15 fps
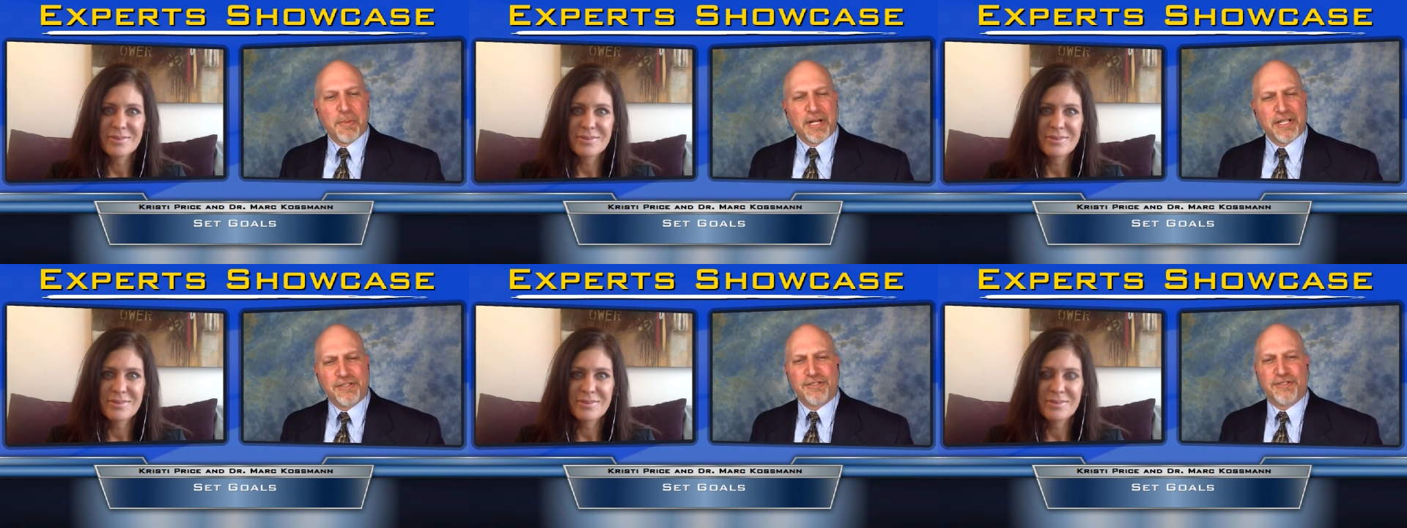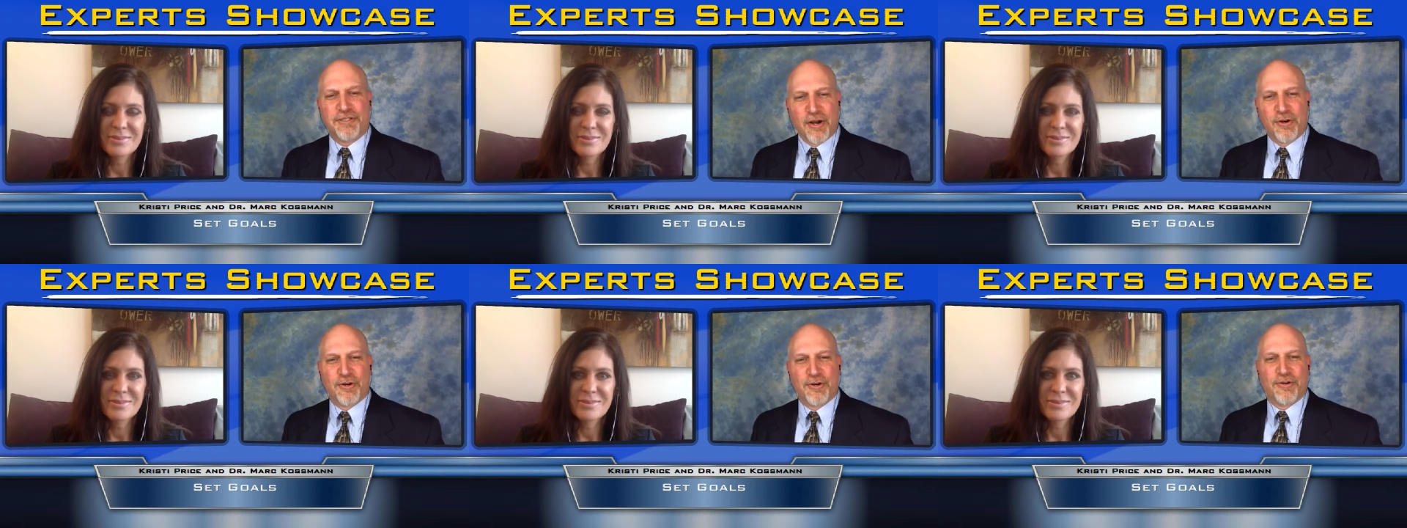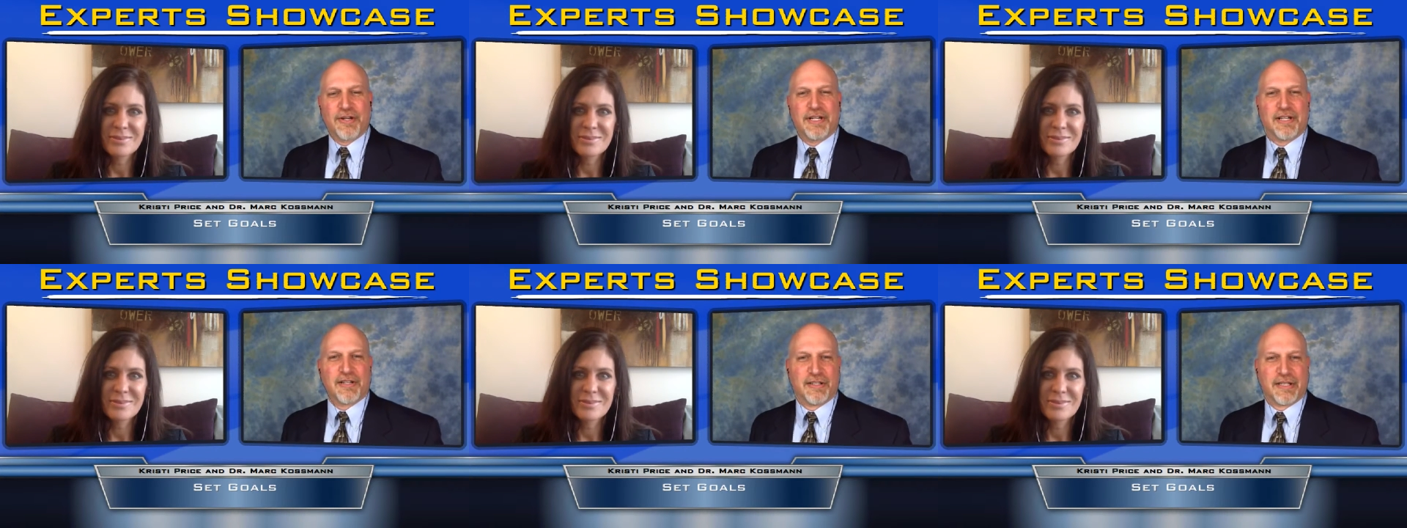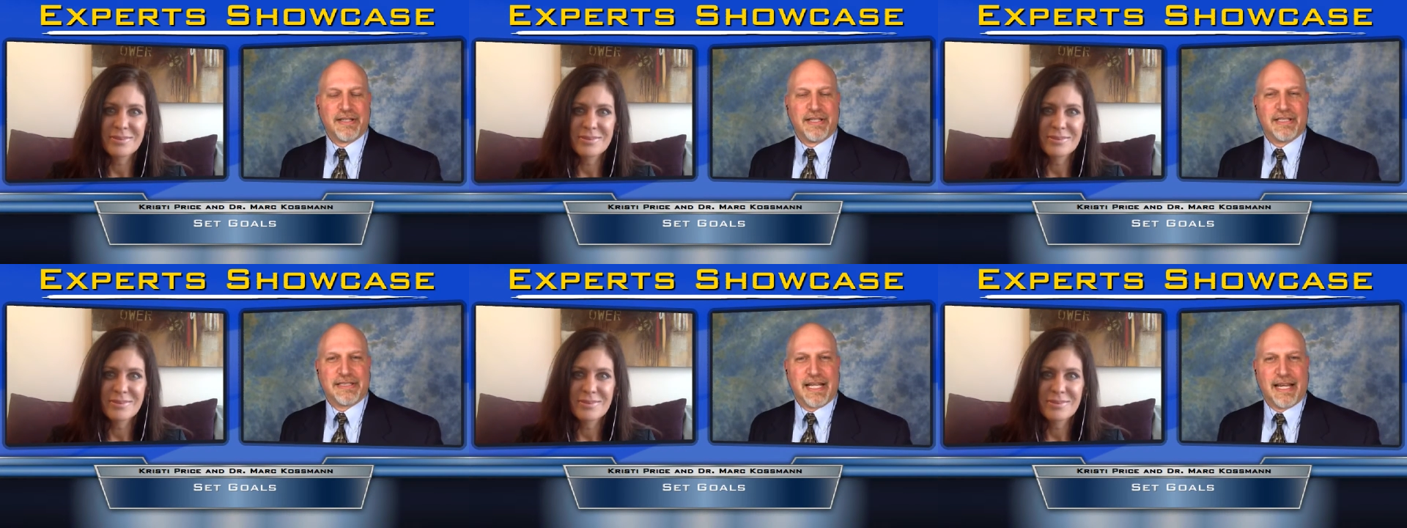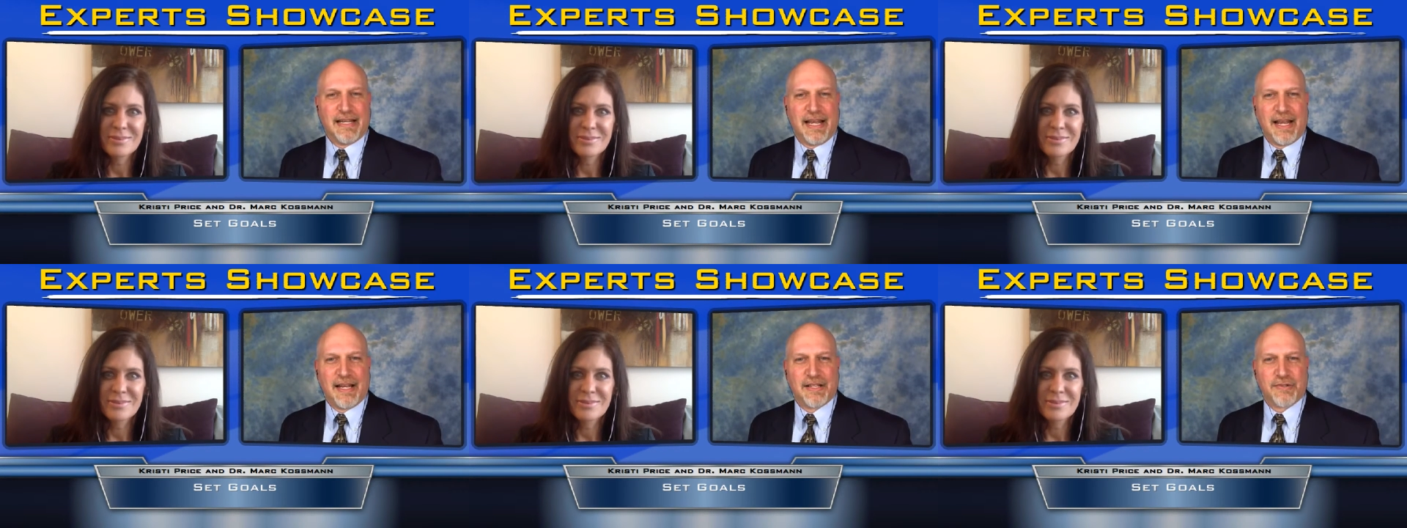Speaker 1: But it's so critical in this day
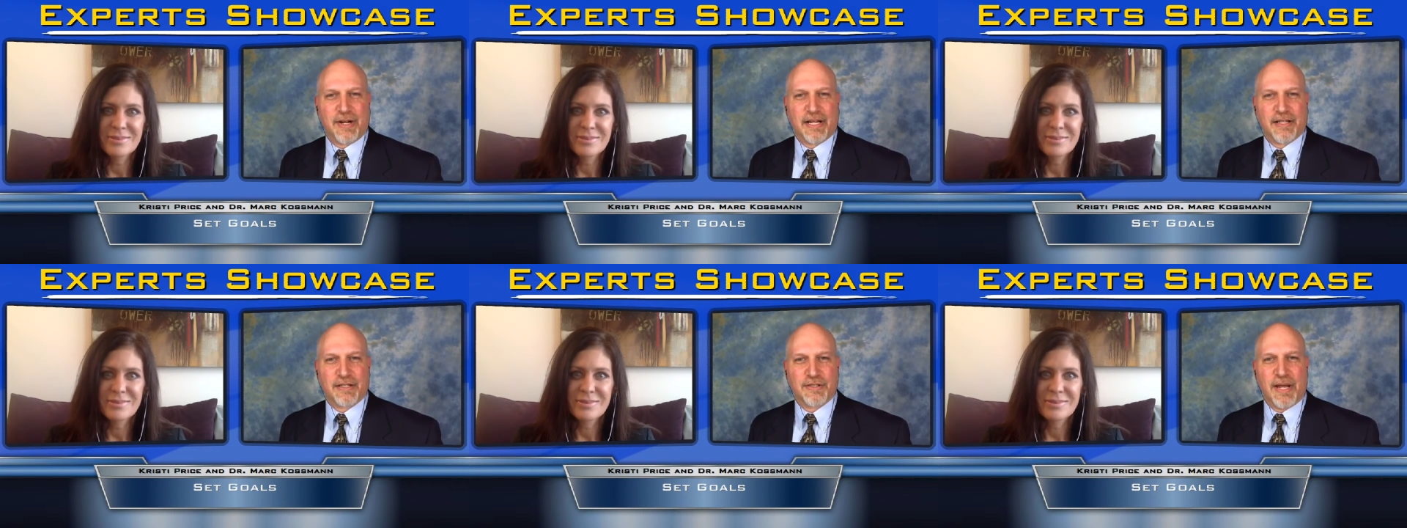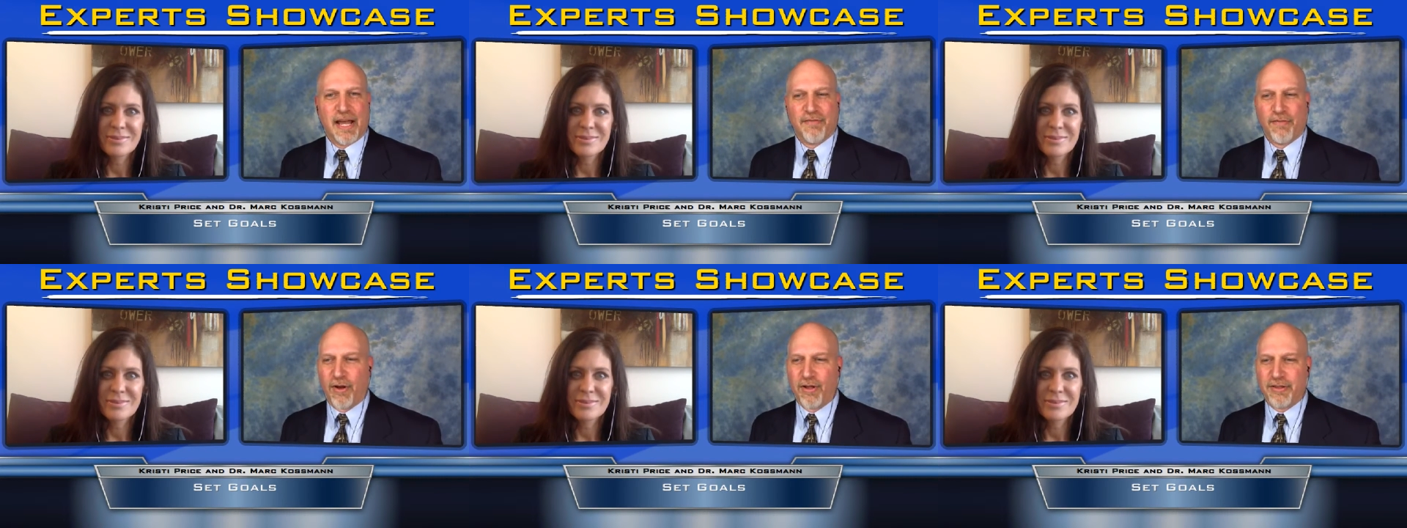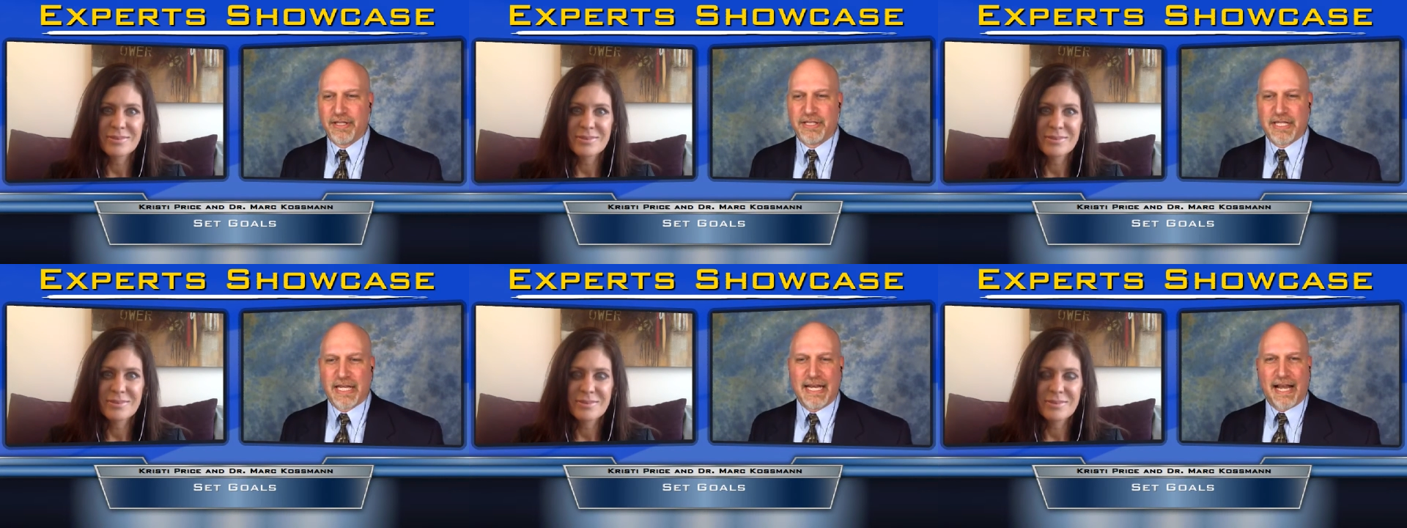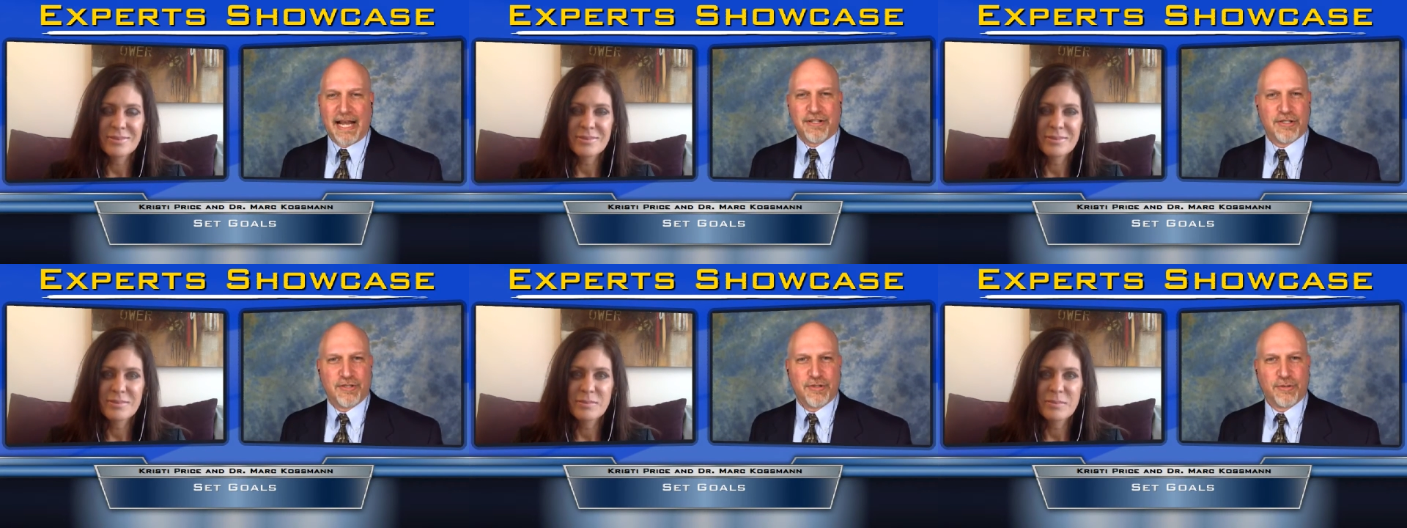and age, right? Because we have all these connection